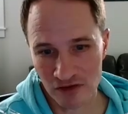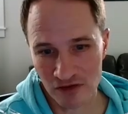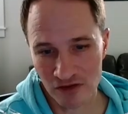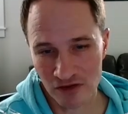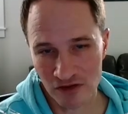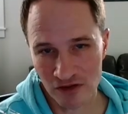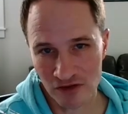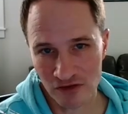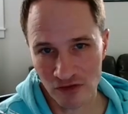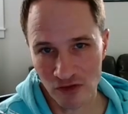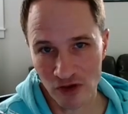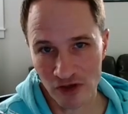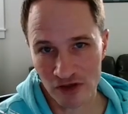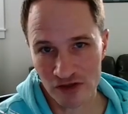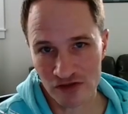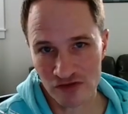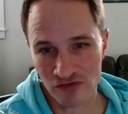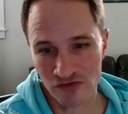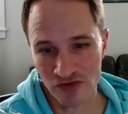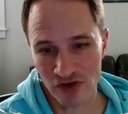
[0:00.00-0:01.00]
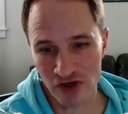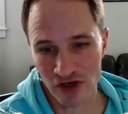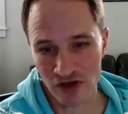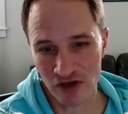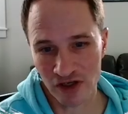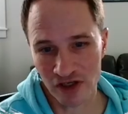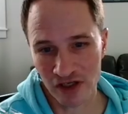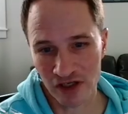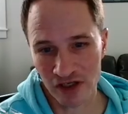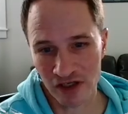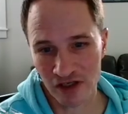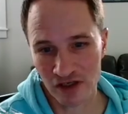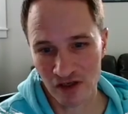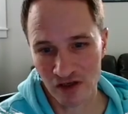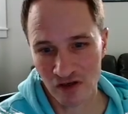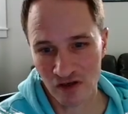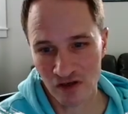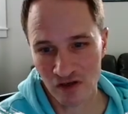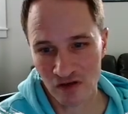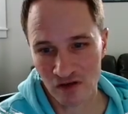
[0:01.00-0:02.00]
it looks very
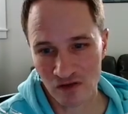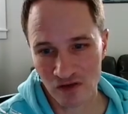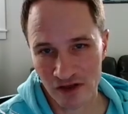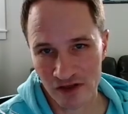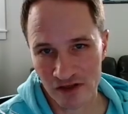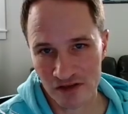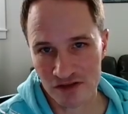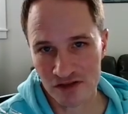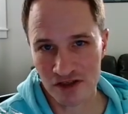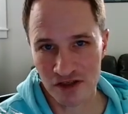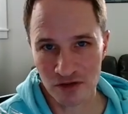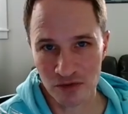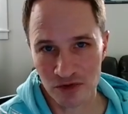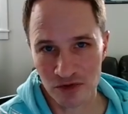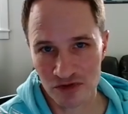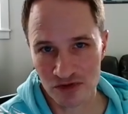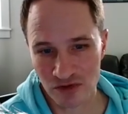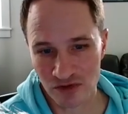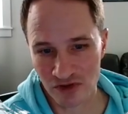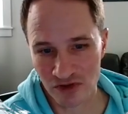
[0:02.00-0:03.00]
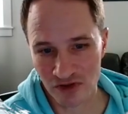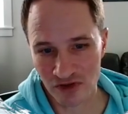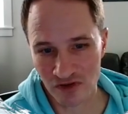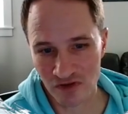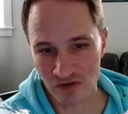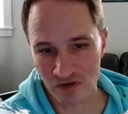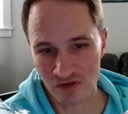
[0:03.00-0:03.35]
like ski resort.